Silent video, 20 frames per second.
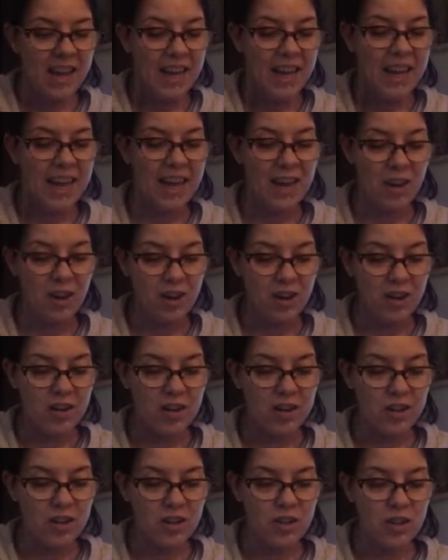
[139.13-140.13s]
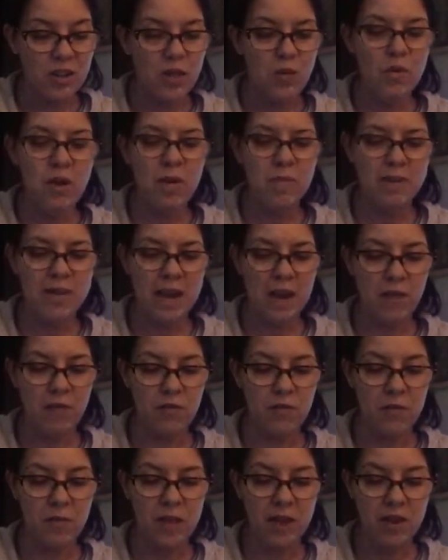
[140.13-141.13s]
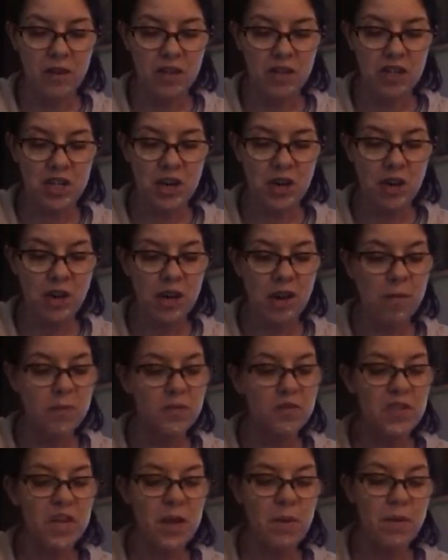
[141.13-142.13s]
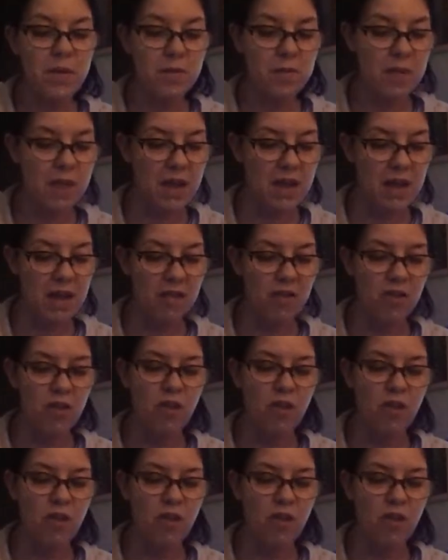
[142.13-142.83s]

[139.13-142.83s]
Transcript: Here, do come down from there and share a cup of tea with me.